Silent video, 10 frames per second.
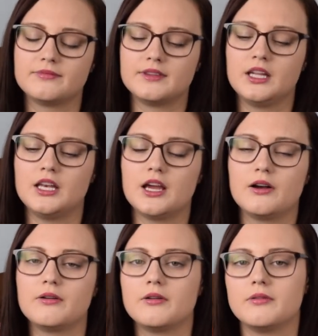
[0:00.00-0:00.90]
you
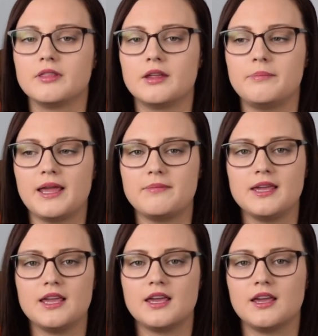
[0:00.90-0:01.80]
know, the
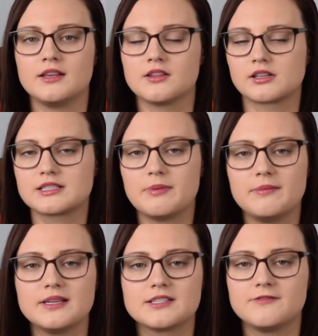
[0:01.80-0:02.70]
baby, as long as the
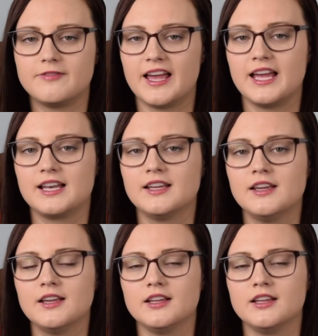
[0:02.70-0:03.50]
baby is fed,